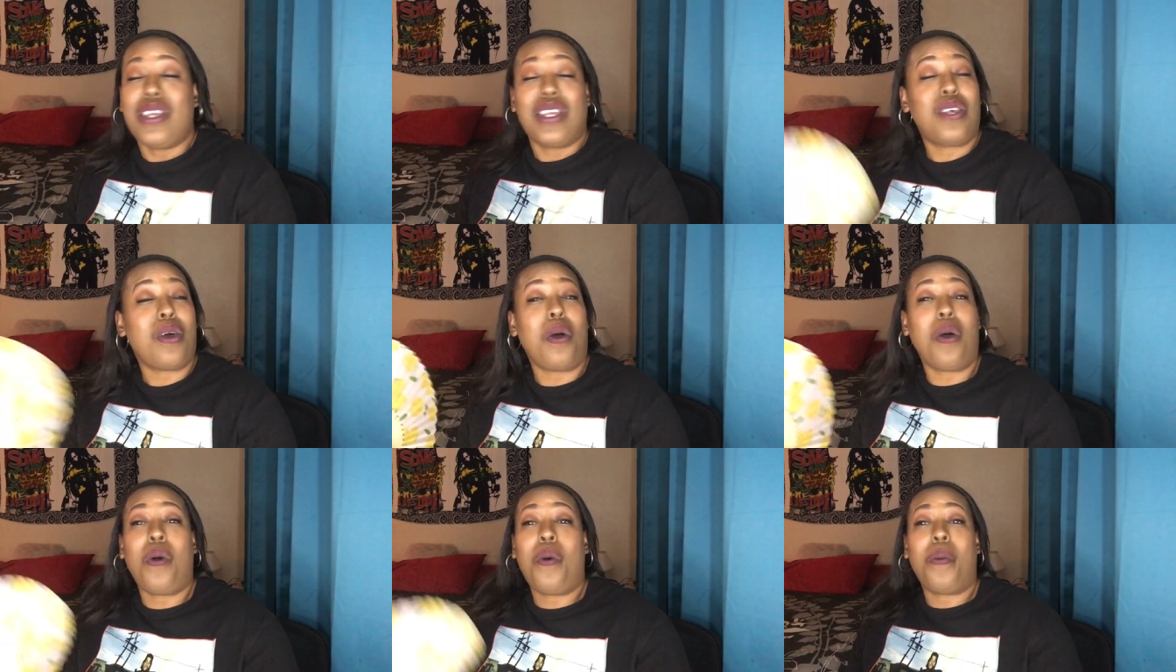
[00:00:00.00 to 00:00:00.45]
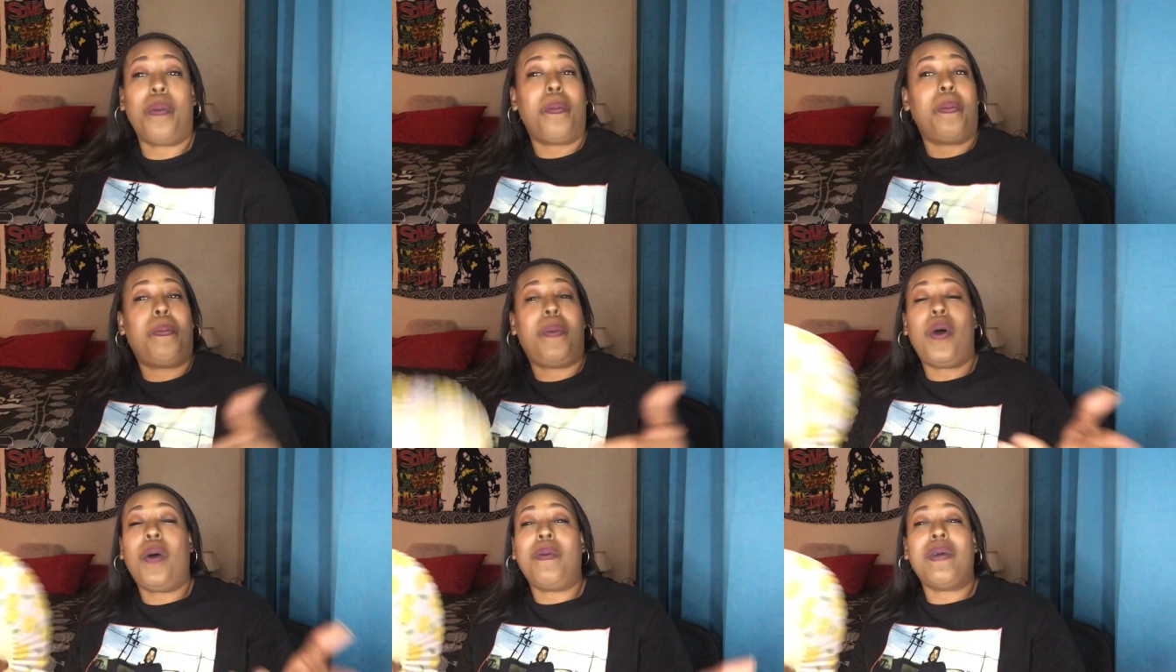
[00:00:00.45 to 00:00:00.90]
so
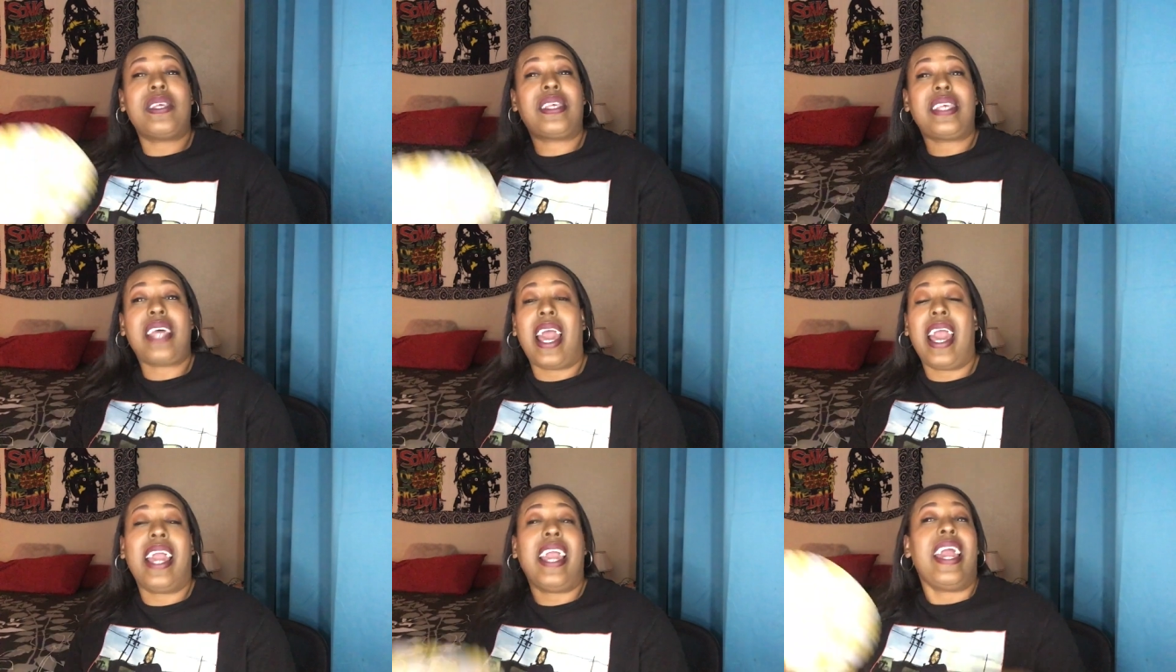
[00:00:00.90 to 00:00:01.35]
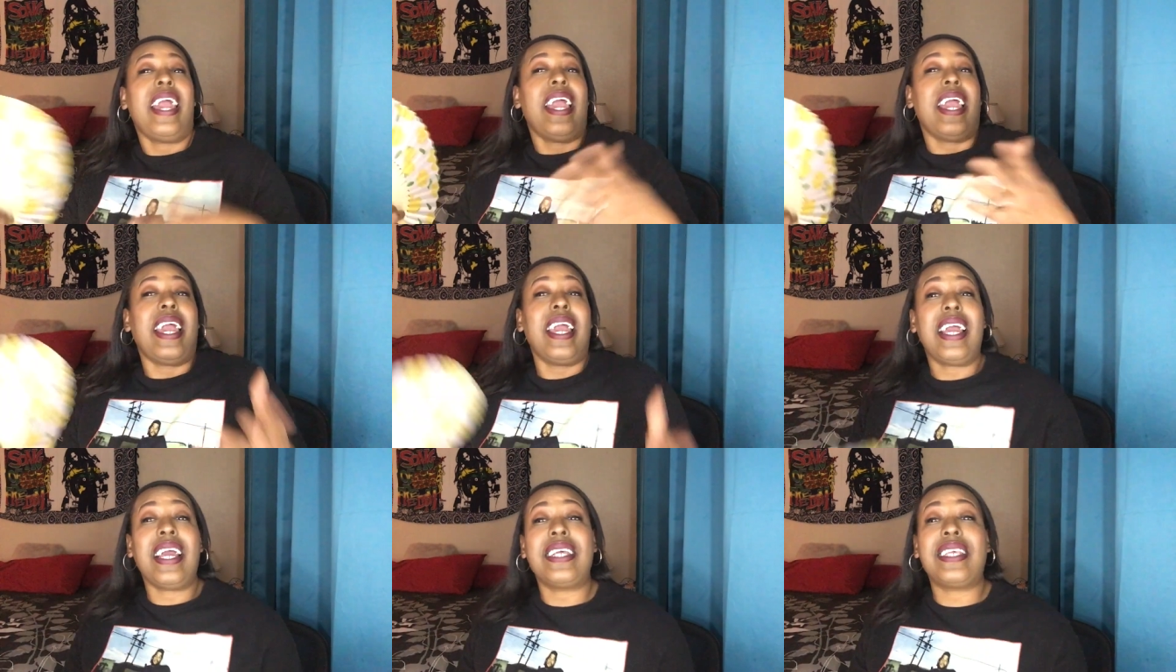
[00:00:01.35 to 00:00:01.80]
Booby say
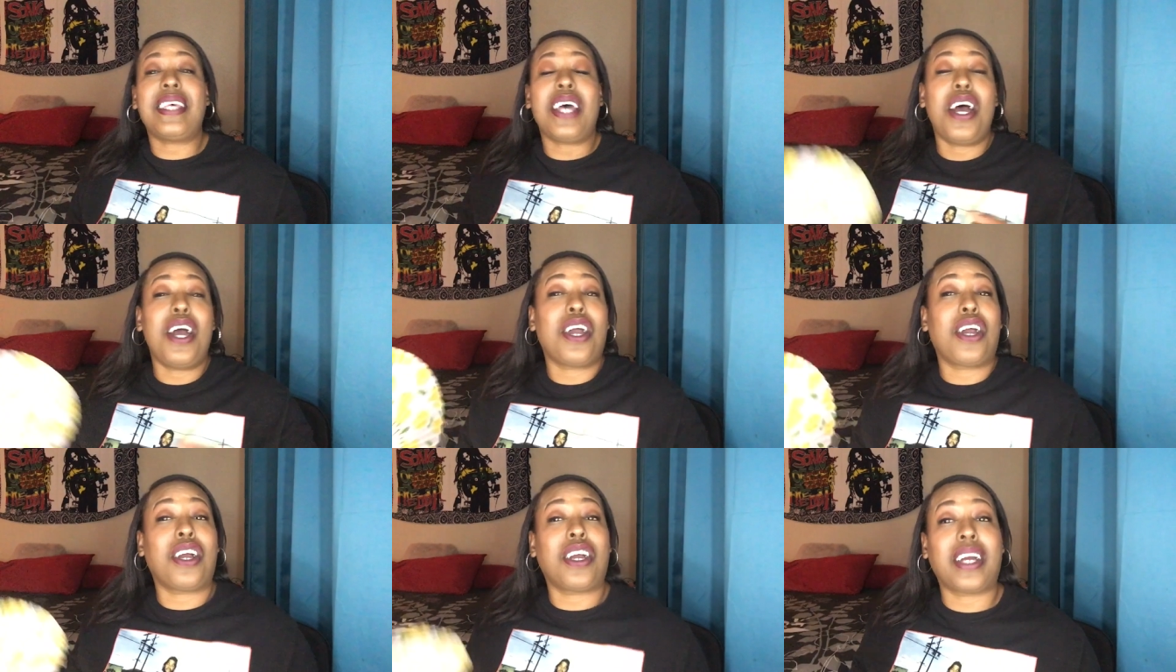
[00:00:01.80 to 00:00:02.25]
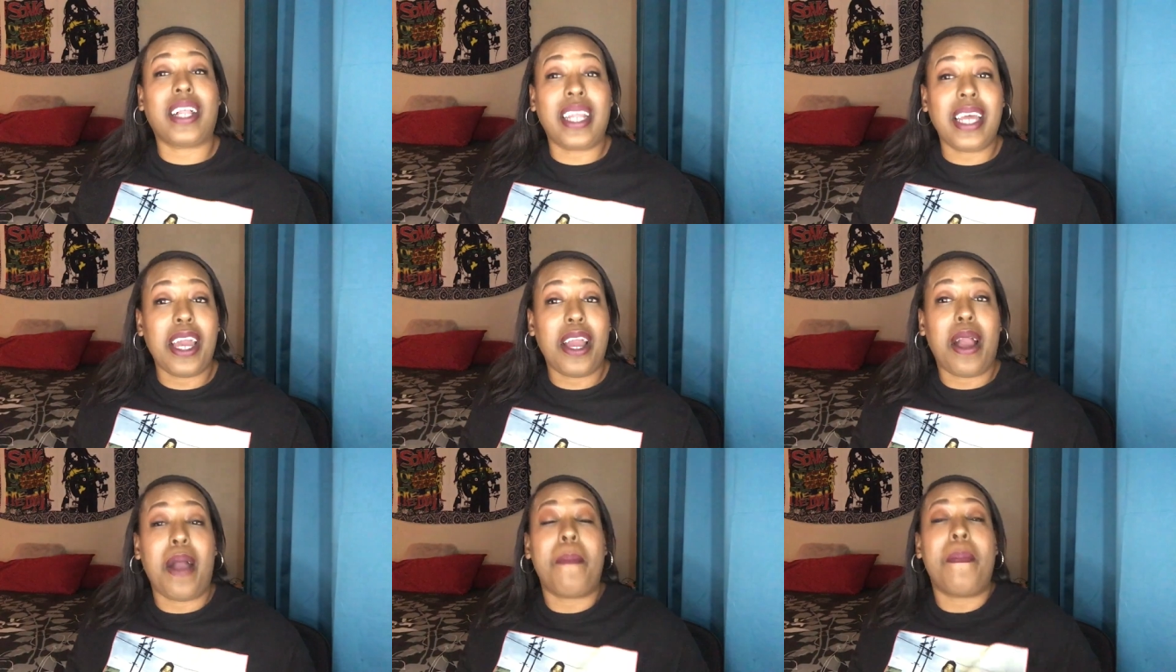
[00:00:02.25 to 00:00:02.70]
he's
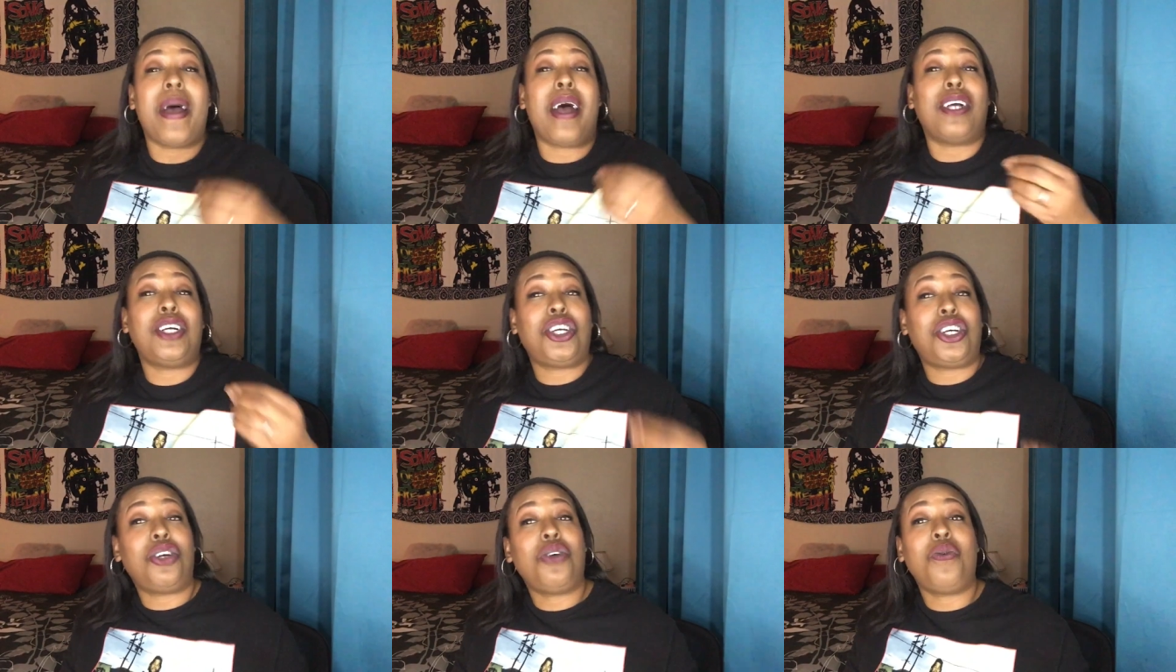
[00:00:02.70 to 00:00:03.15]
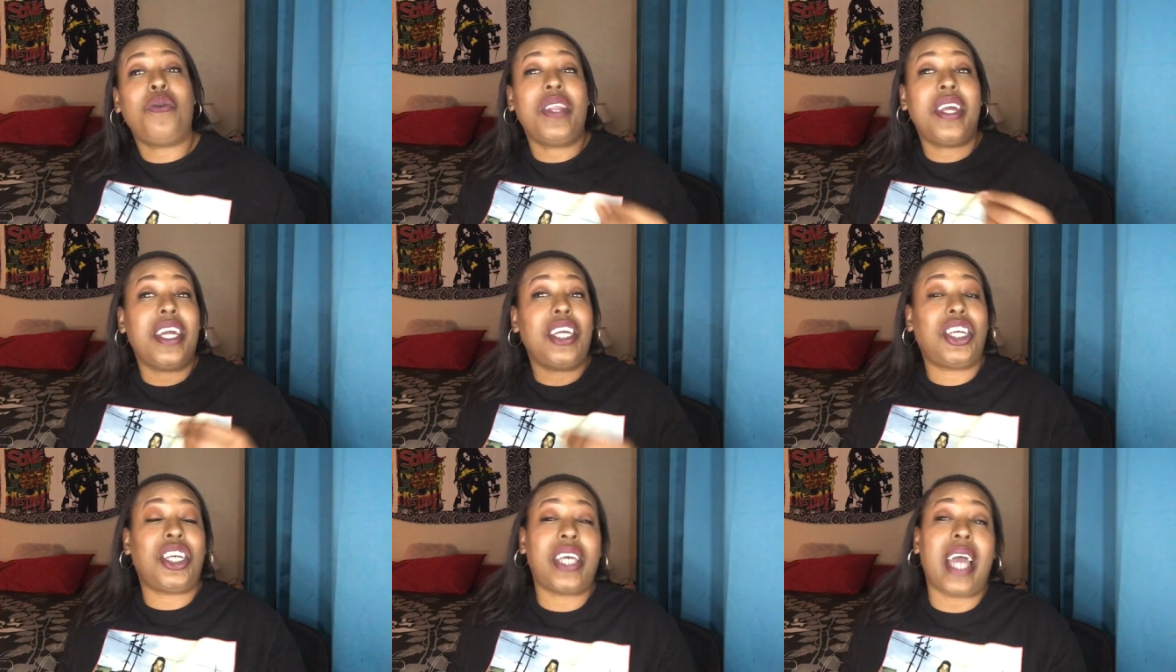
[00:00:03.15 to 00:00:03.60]
unclear about shooting
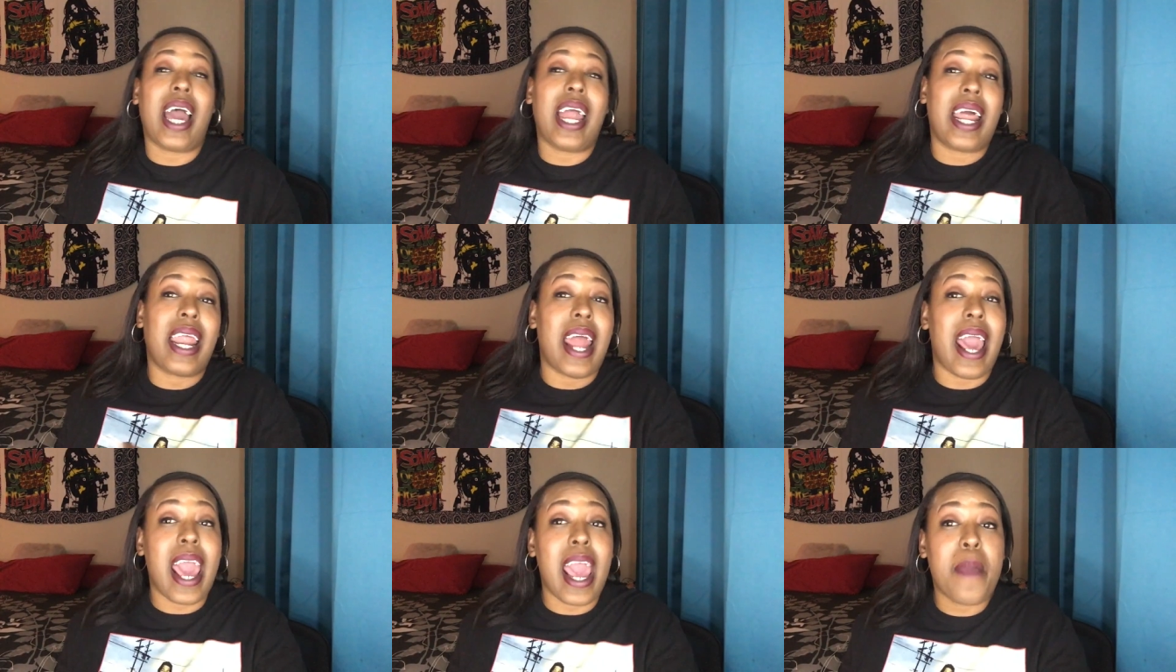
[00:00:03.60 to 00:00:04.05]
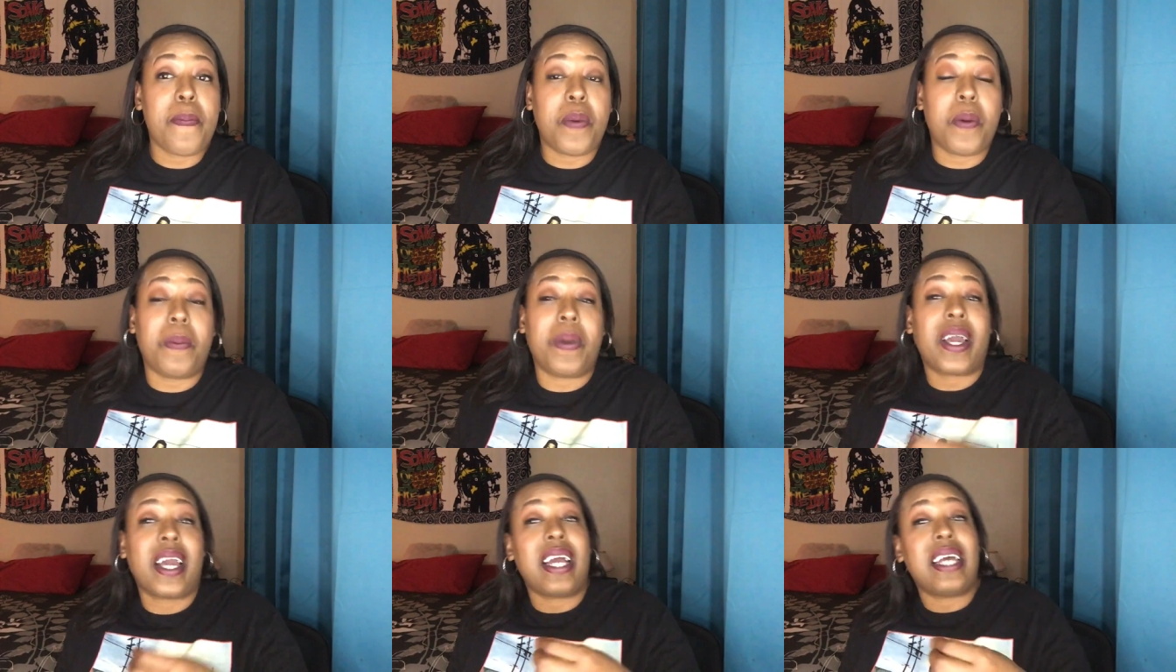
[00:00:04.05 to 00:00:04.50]
his shot at
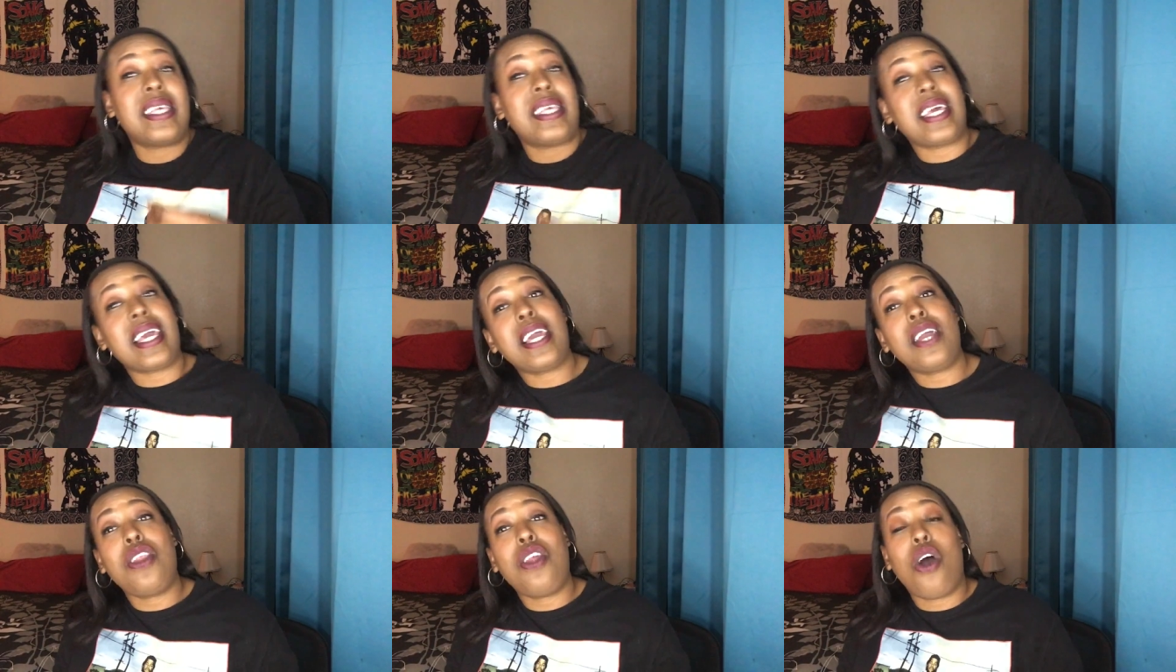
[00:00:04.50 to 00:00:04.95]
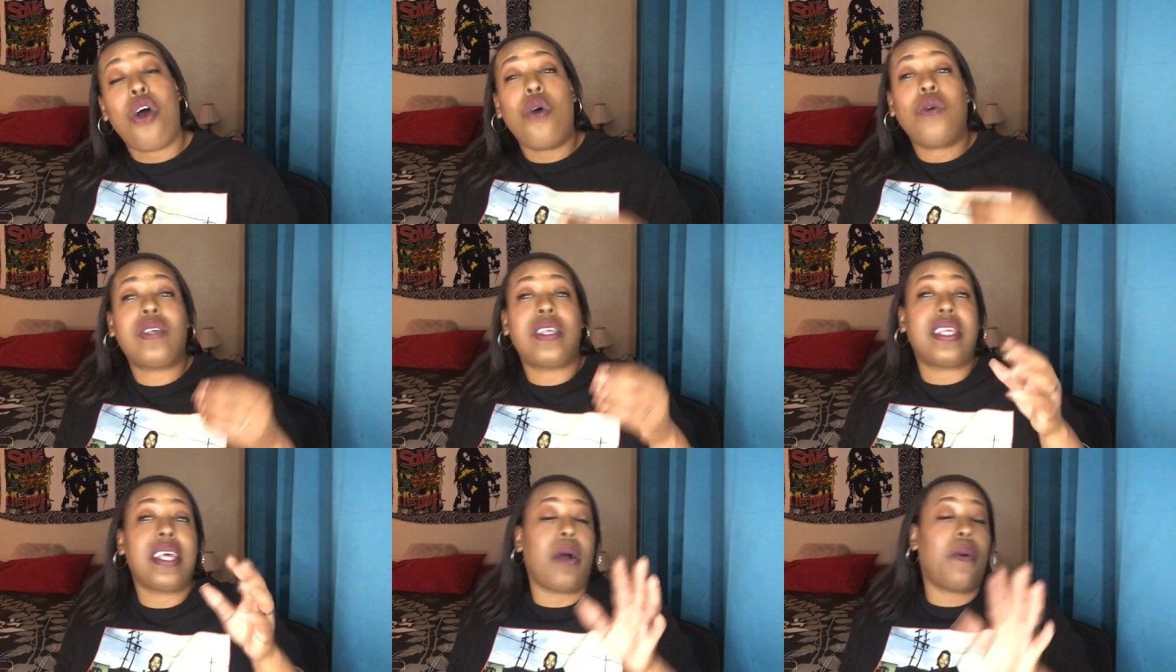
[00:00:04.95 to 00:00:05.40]
Apryl because he knows,